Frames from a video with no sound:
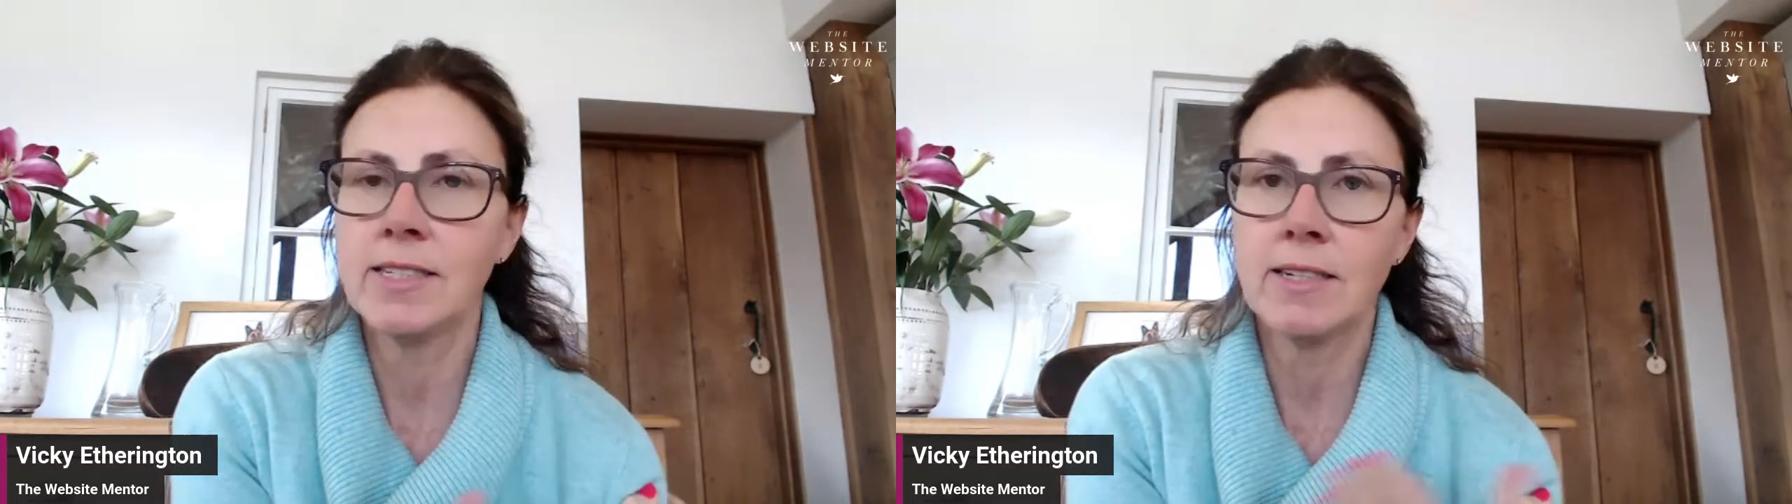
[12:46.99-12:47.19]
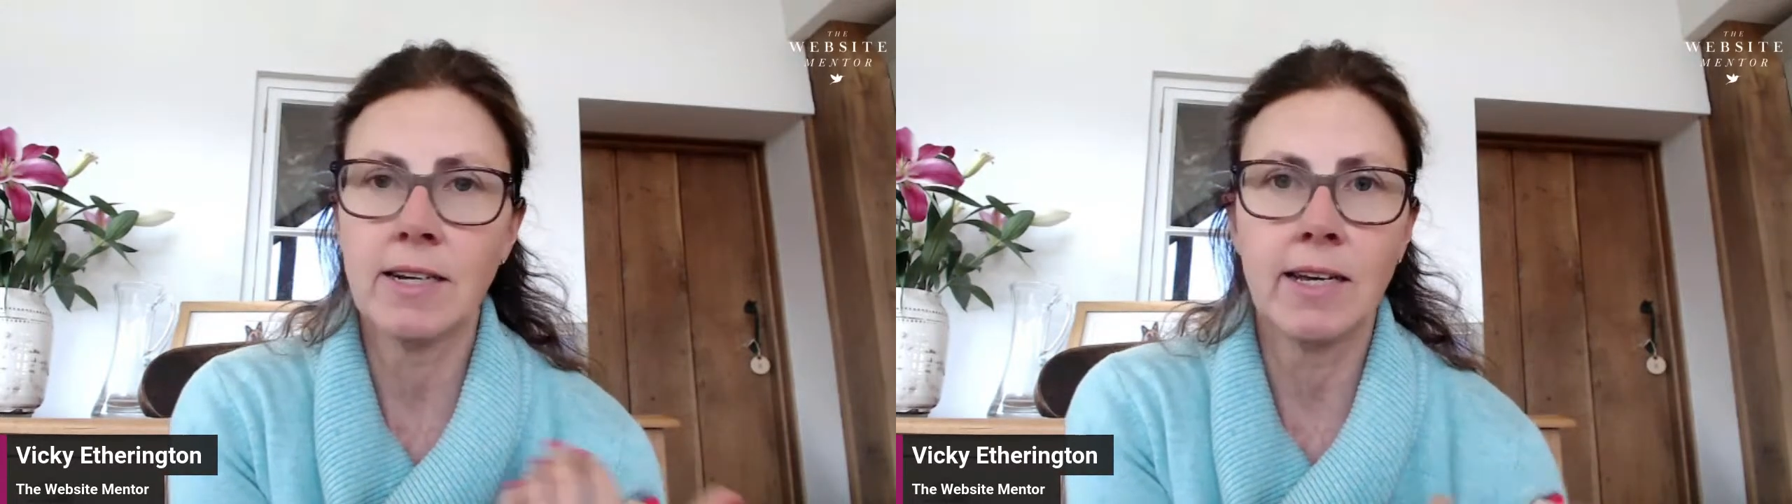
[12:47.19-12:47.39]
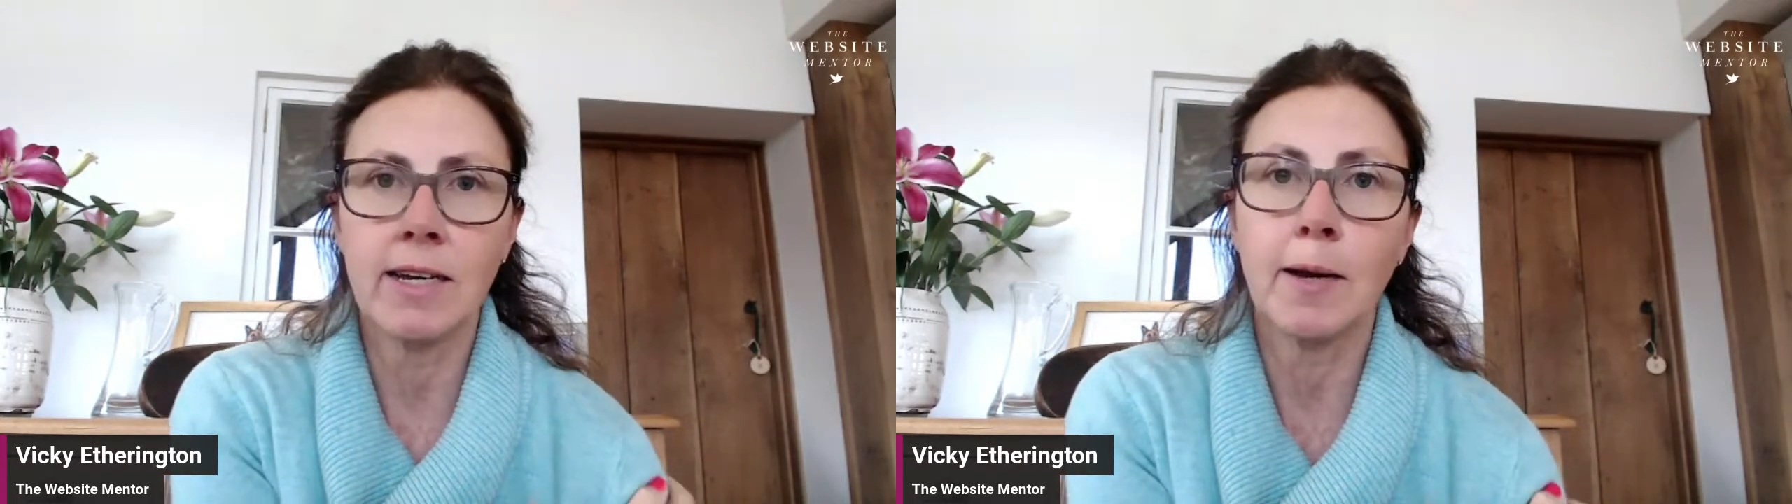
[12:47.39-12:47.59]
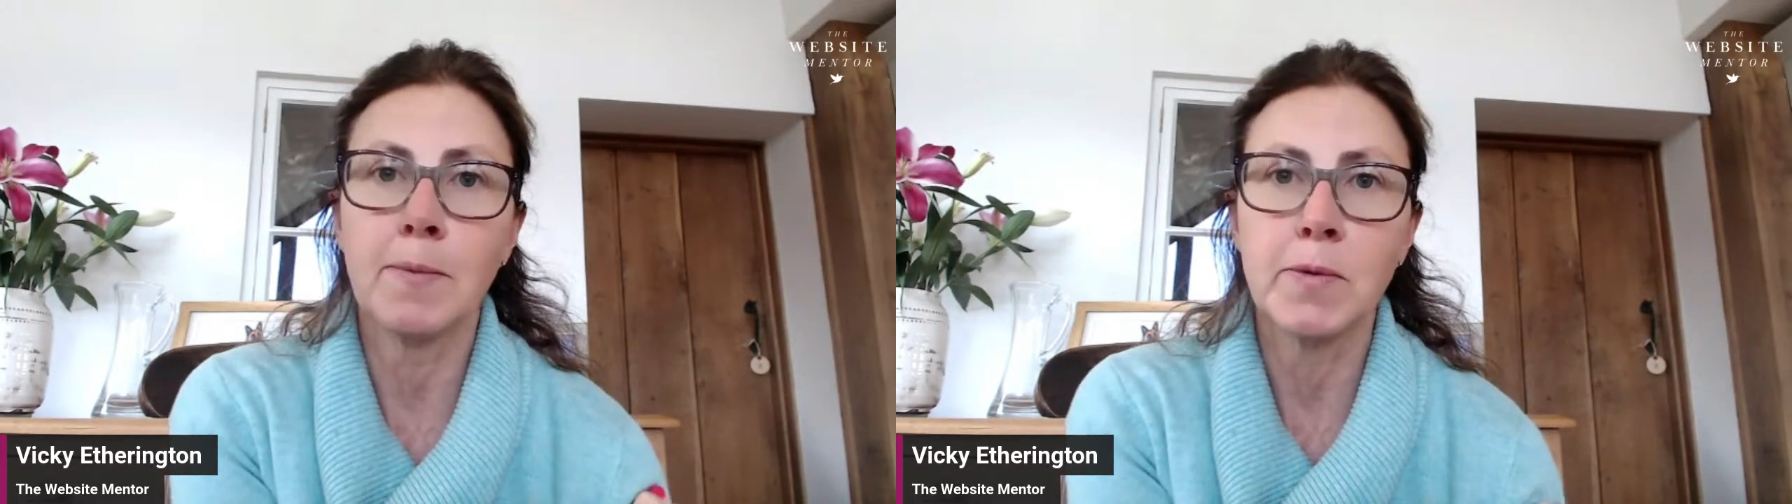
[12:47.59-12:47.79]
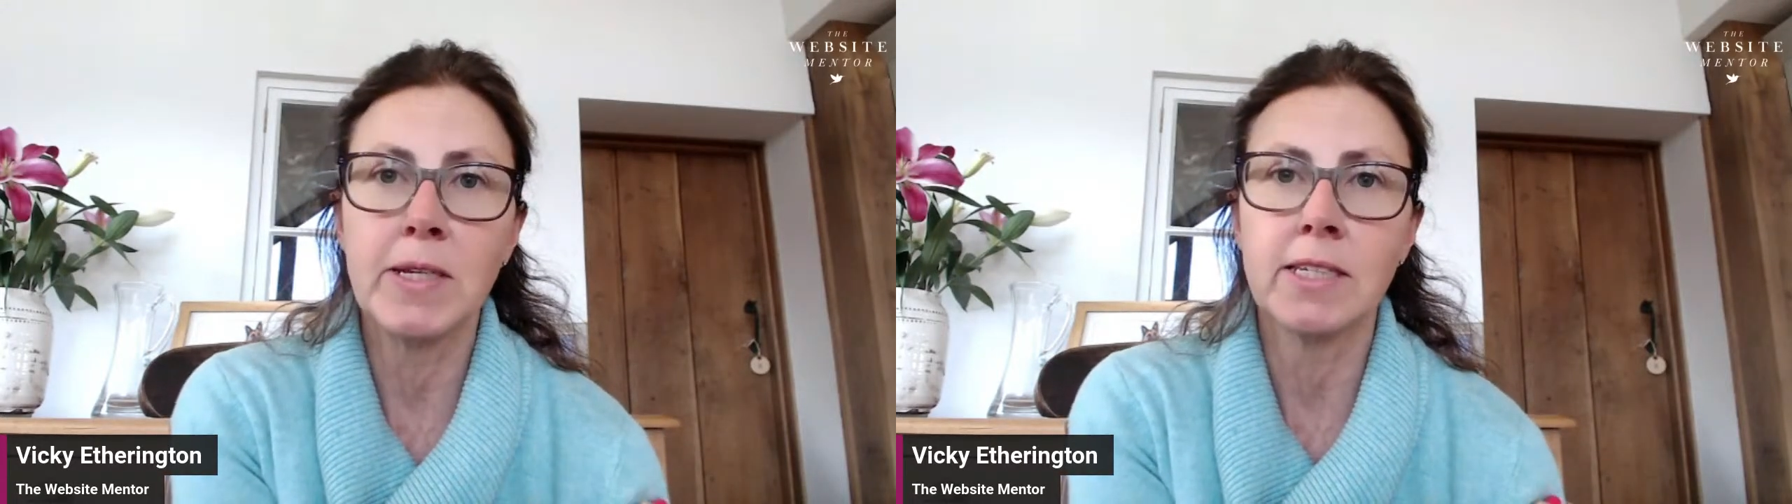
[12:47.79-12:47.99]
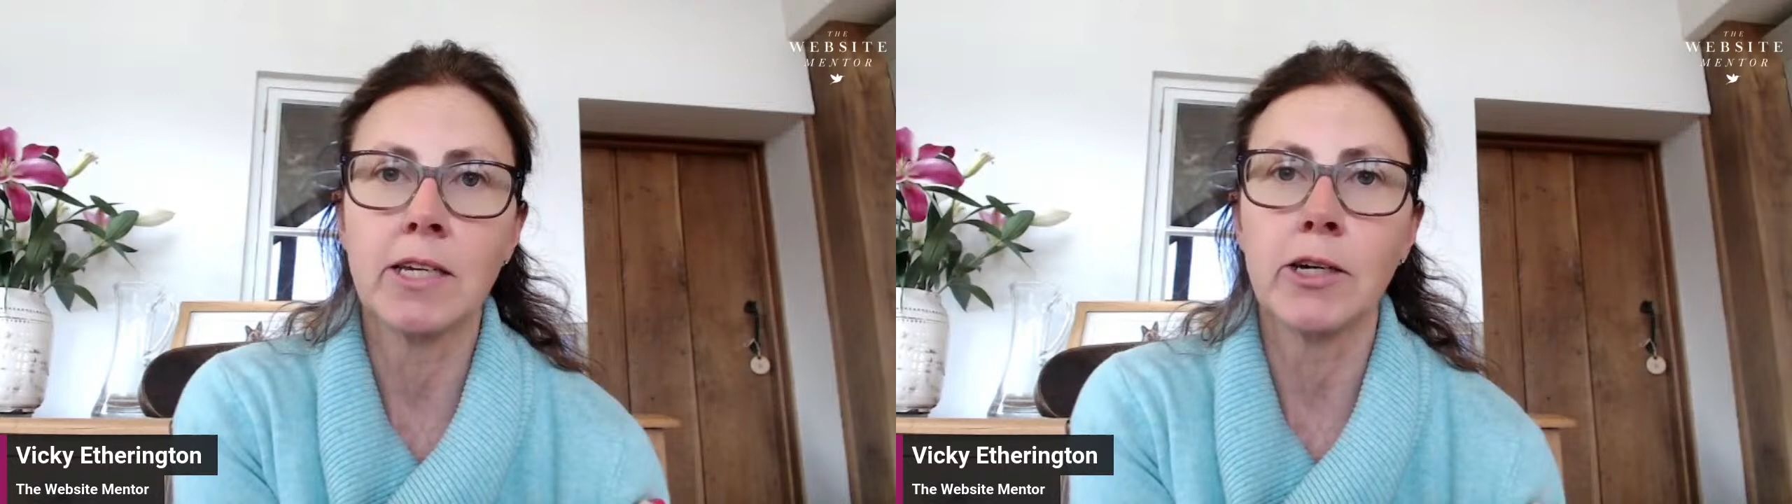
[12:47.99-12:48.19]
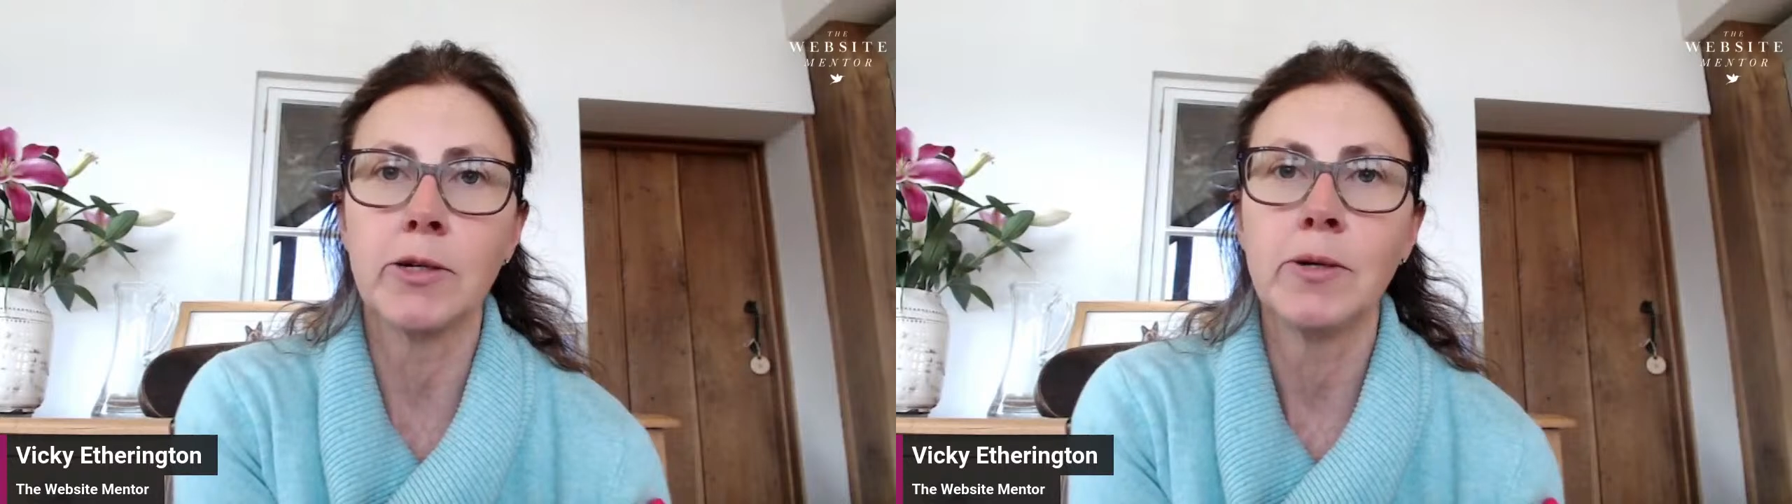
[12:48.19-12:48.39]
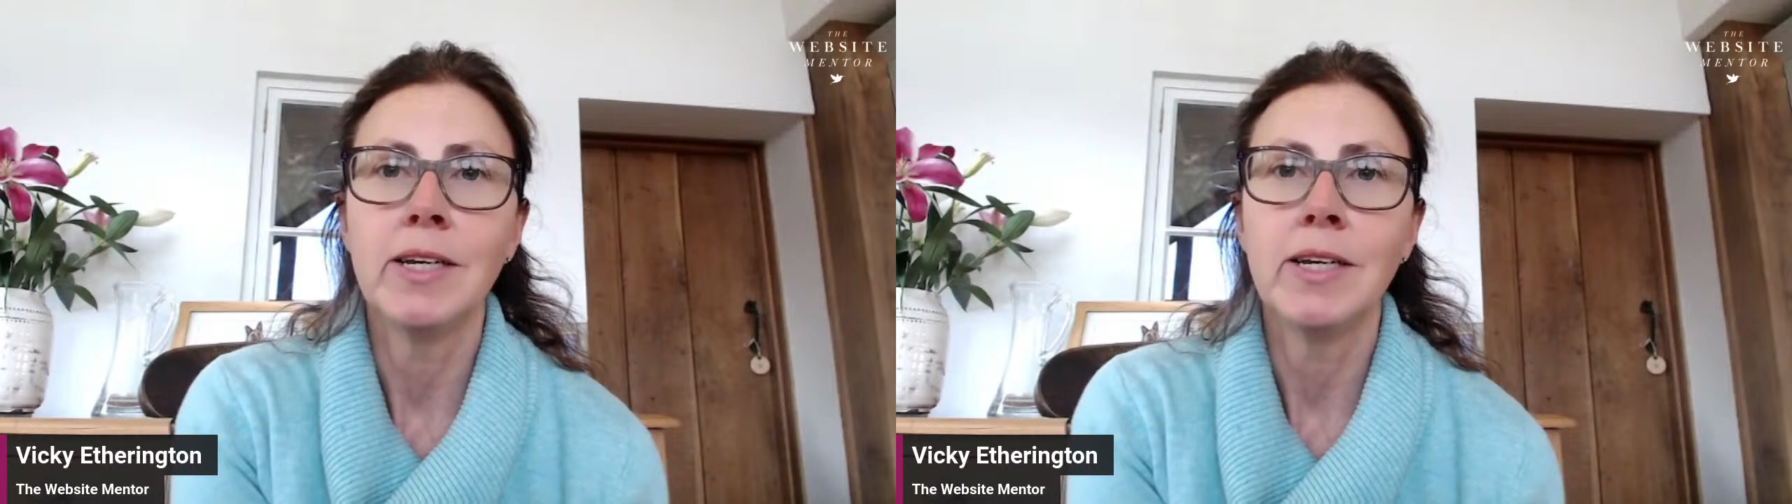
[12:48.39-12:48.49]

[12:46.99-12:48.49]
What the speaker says: like a couple of weeks ago,